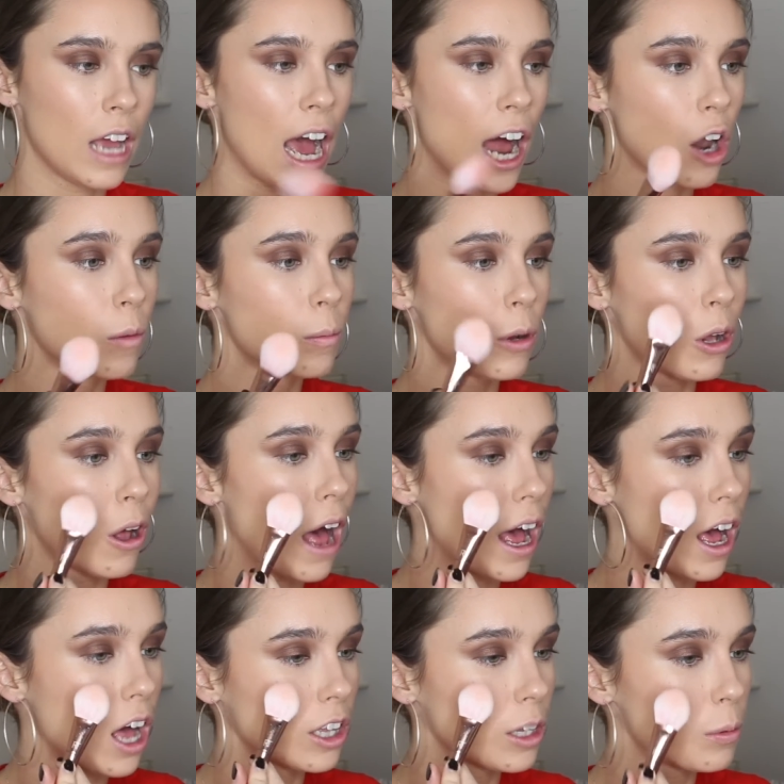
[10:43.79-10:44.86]
I
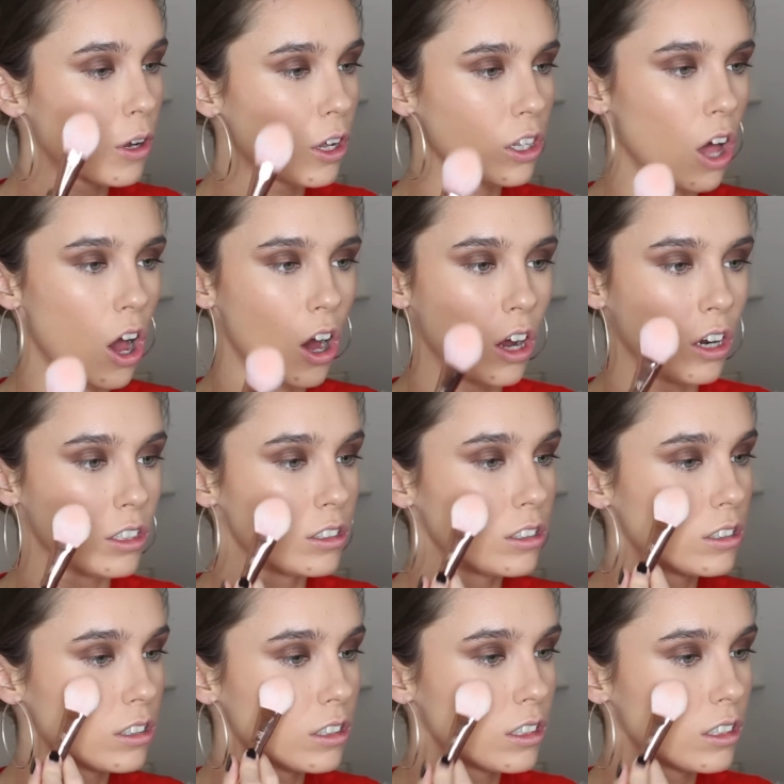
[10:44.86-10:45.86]
hardly put a lot on.